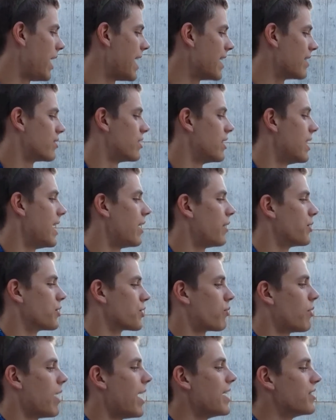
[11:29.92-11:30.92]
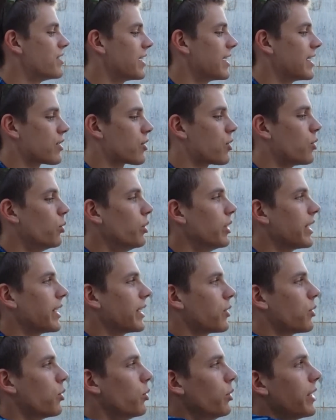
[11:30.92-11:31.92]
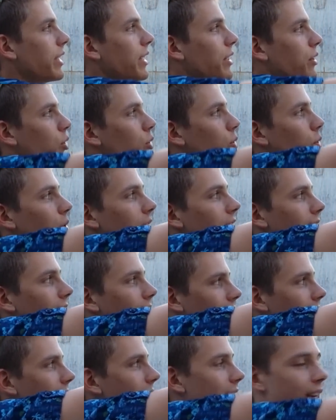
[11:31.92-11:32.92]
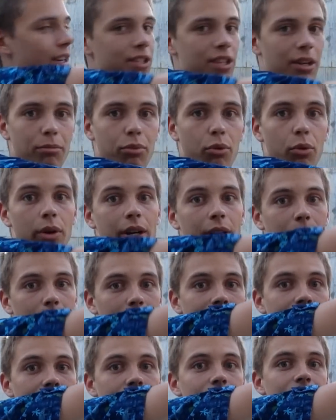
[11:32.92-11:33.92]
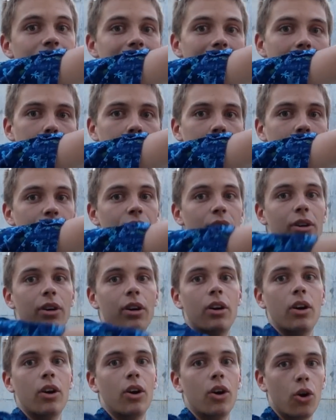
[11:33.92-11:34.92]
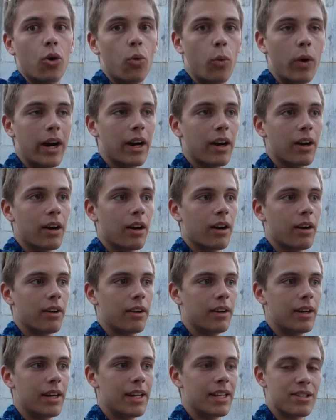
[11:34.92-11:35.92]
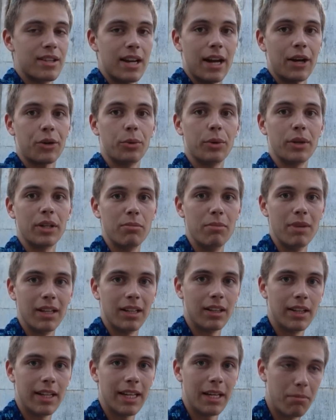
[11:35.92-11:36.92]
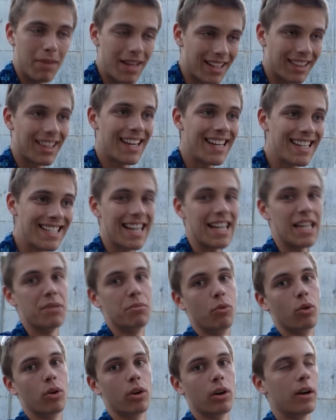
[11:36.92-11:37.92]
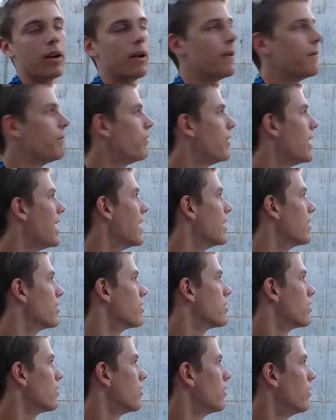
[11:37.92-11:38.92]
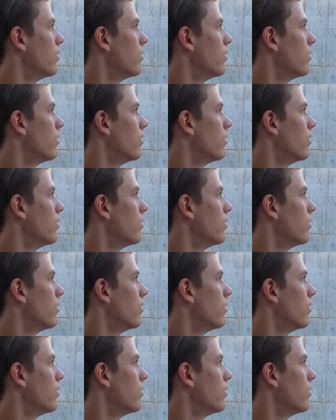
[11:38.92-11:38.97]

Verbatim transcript: as the air is rising, it's cooling and cooling and cooling, and at some point it reaches a temperature where it's not going to emit, emit light anymore. And